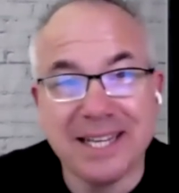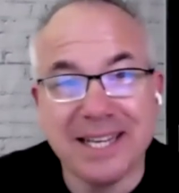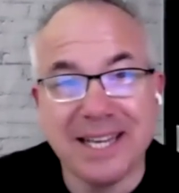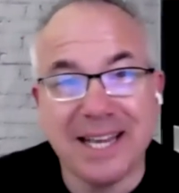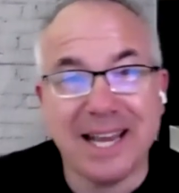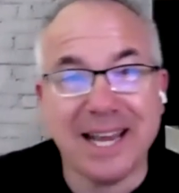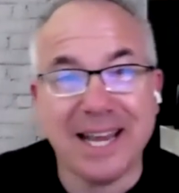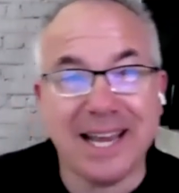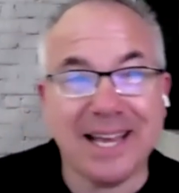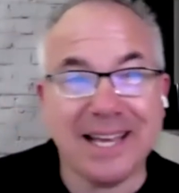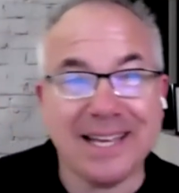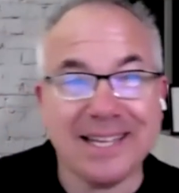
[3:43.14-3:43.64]

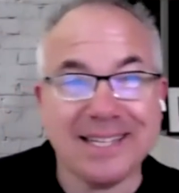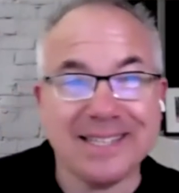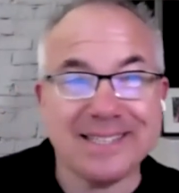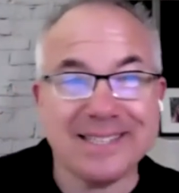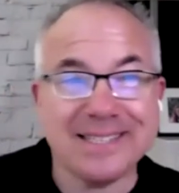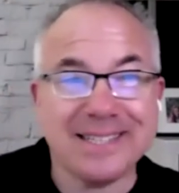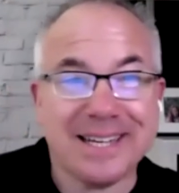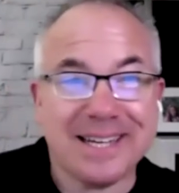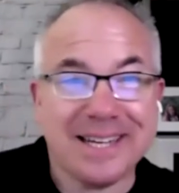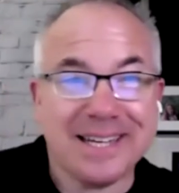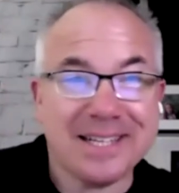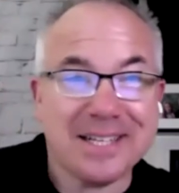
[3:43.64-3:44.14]

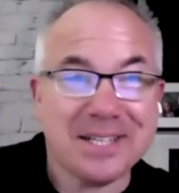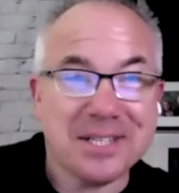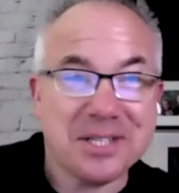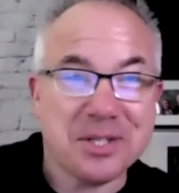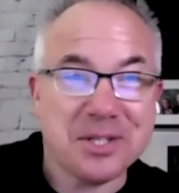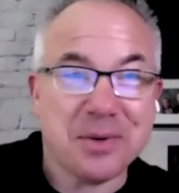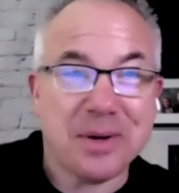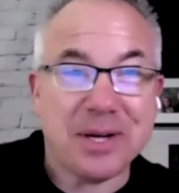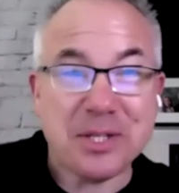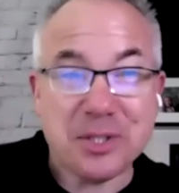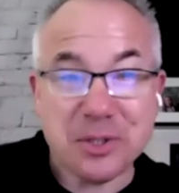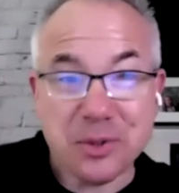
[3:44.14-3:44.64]
And, uh, and
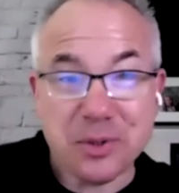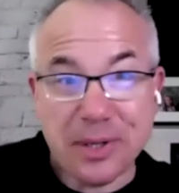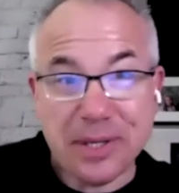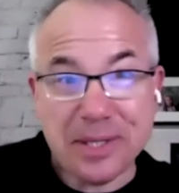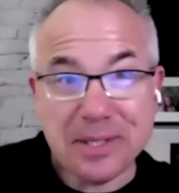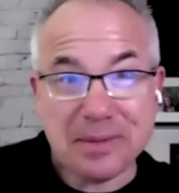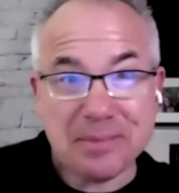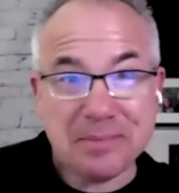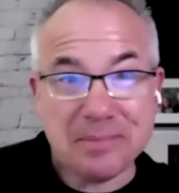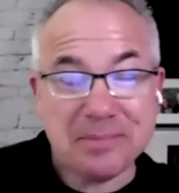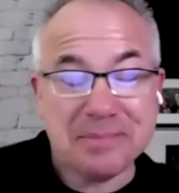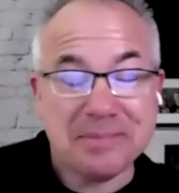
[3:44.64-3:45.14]
so I joined
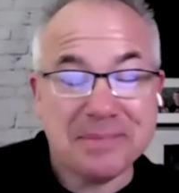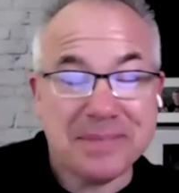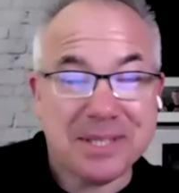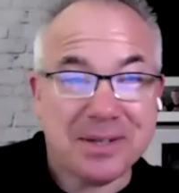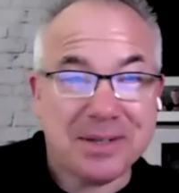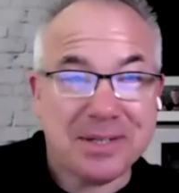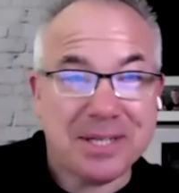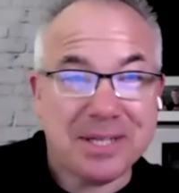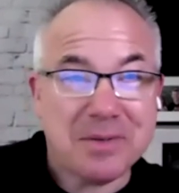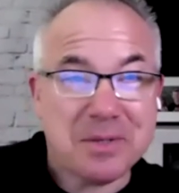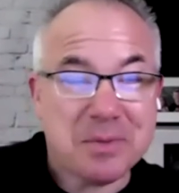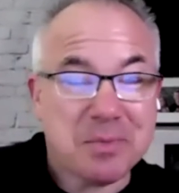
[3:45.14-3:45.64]
him. You know,
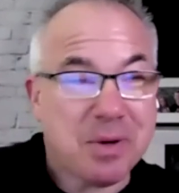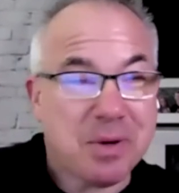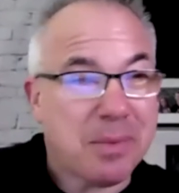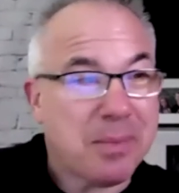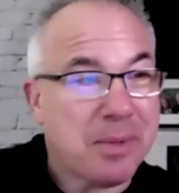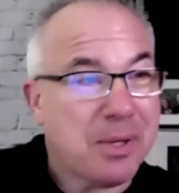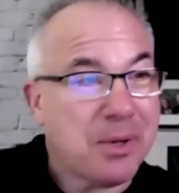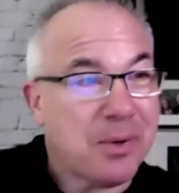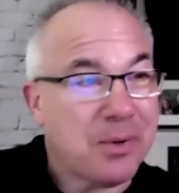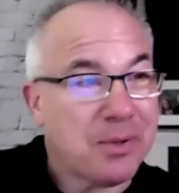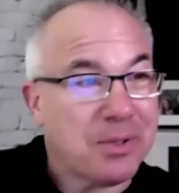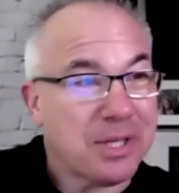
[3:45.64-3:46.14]
he was
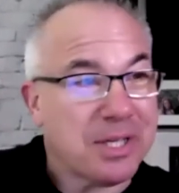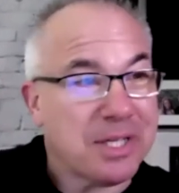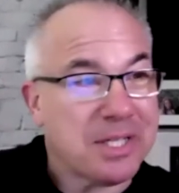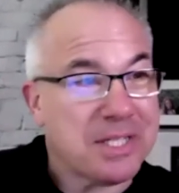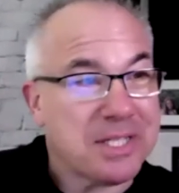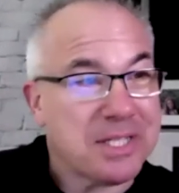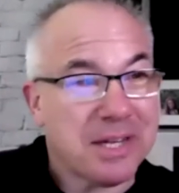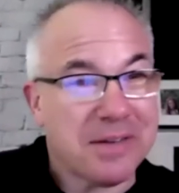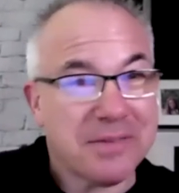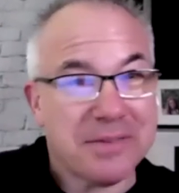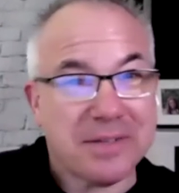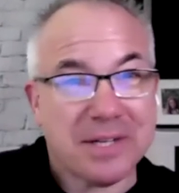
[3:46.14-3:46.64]
probably going on to
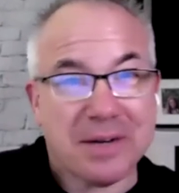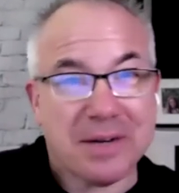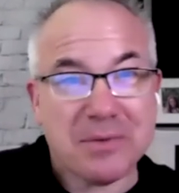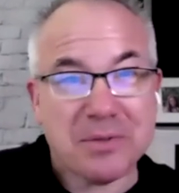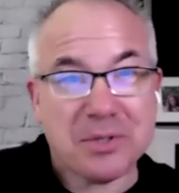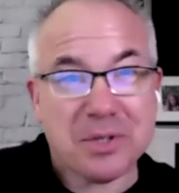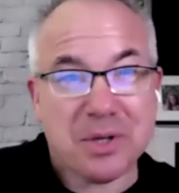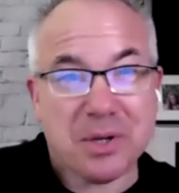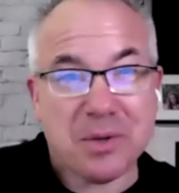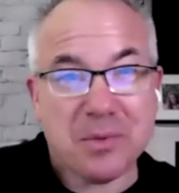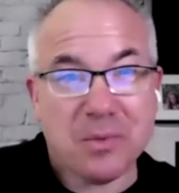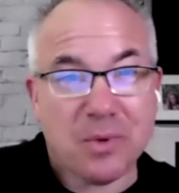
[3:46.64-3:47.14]
seven, I
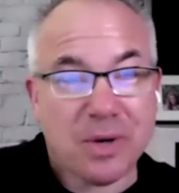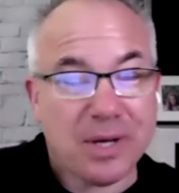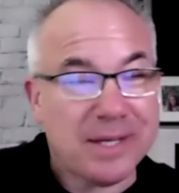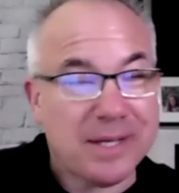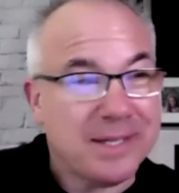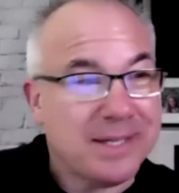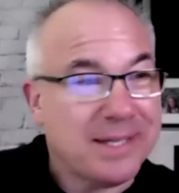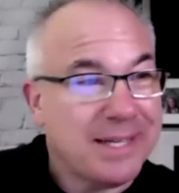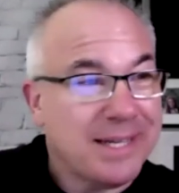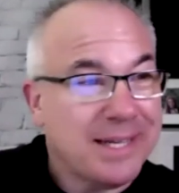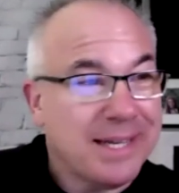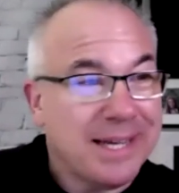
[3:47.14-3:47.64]
was on
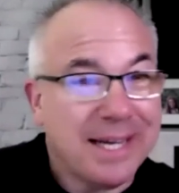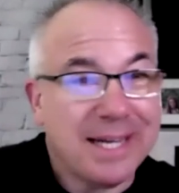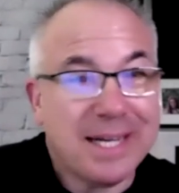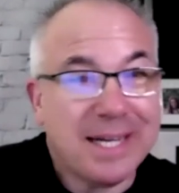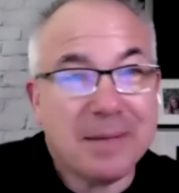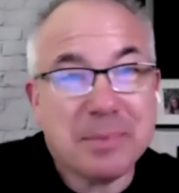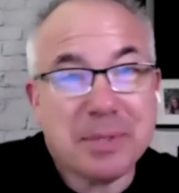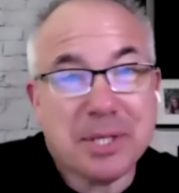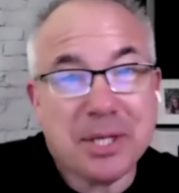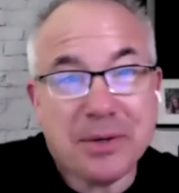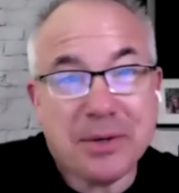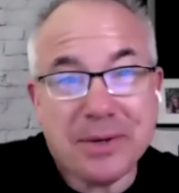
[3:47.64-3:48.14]
one. And
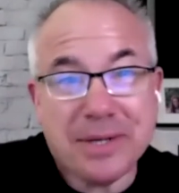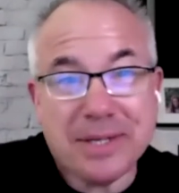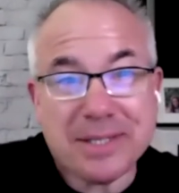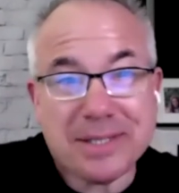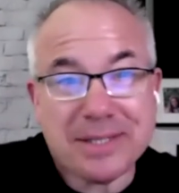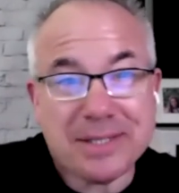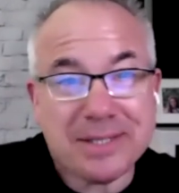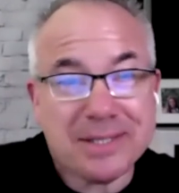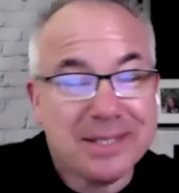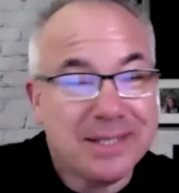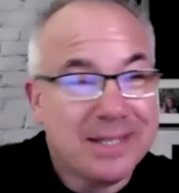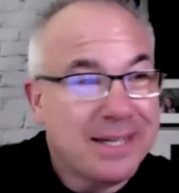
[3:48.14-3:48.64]
I'm
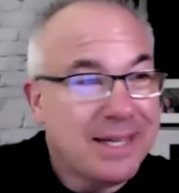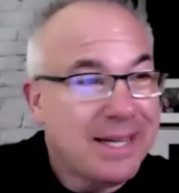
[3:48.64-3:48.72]
curious.